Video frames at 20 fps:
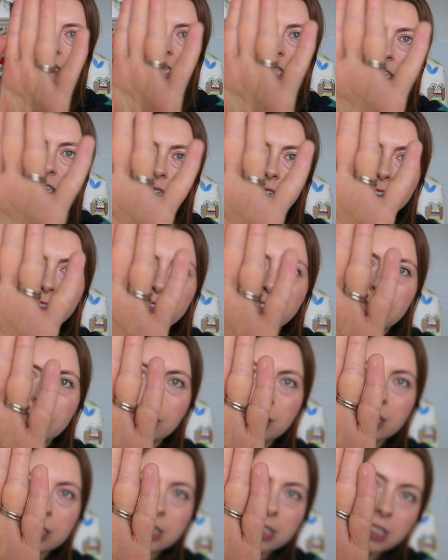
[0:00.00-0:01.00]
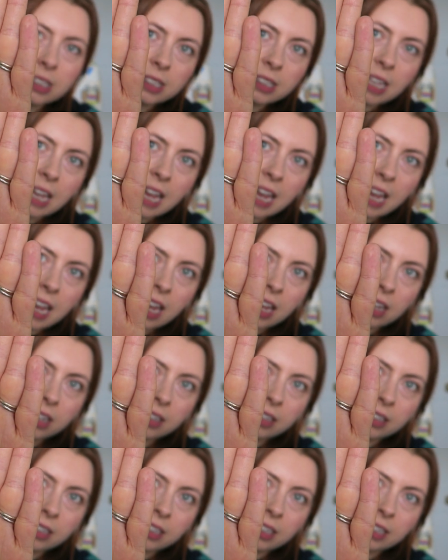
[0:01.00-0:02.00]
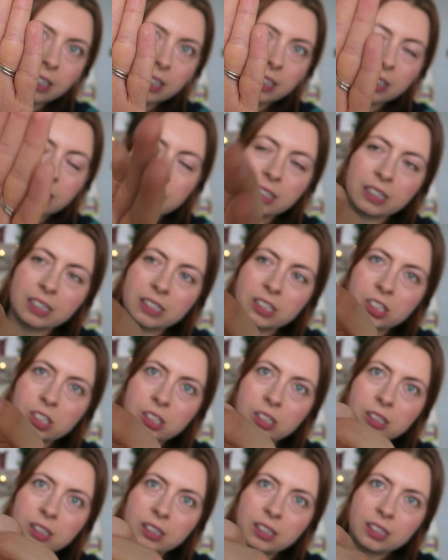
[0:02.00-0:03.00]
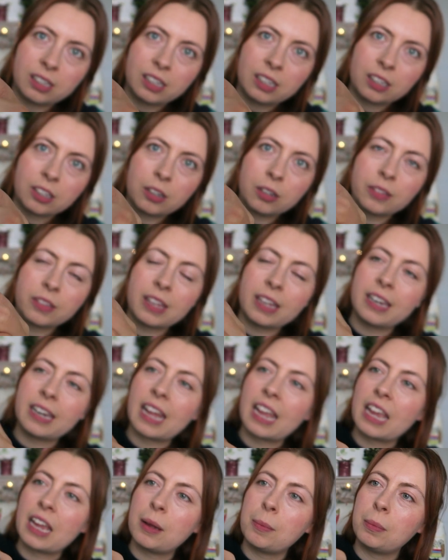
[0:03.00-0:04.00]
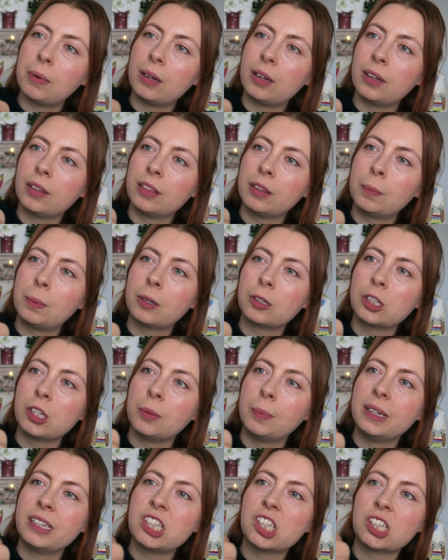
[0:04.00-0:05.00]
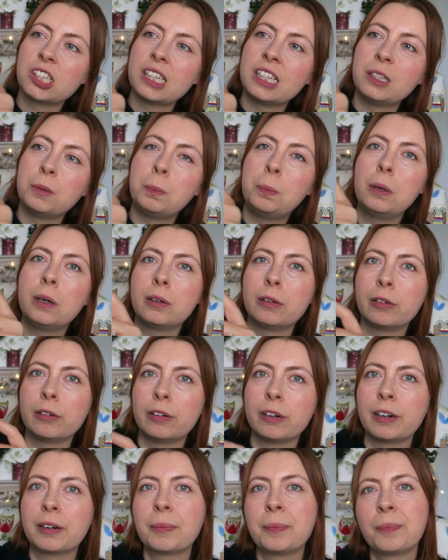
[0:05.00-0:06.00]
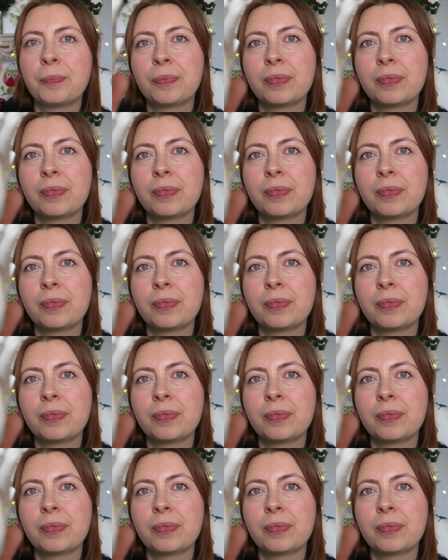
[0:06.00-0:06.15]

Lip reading: I don't know if you can see, it's got their name on the bottom. It just says Burr.